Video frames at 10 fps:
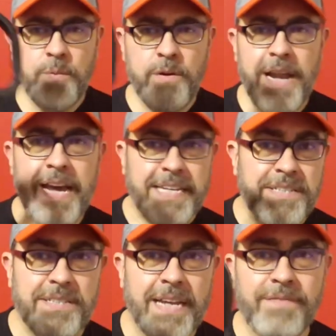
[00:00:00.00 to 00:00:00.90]
were
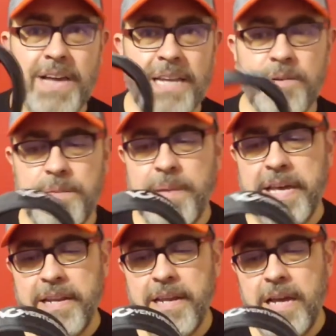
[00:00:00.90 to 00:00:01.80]
nice, I've got to
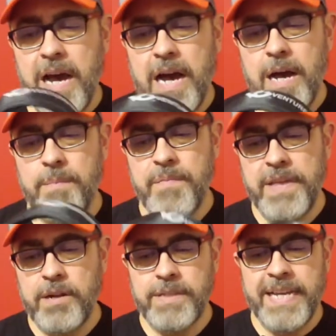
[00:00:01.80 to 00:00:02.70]
admit.
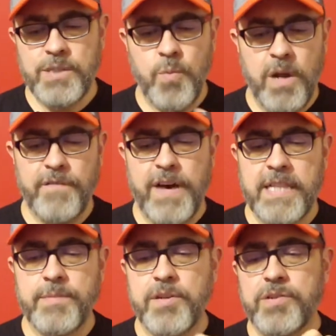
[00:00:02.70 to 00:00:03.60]
That only has one
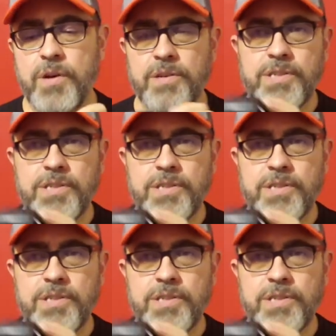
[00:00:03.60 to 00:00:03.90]
volume control,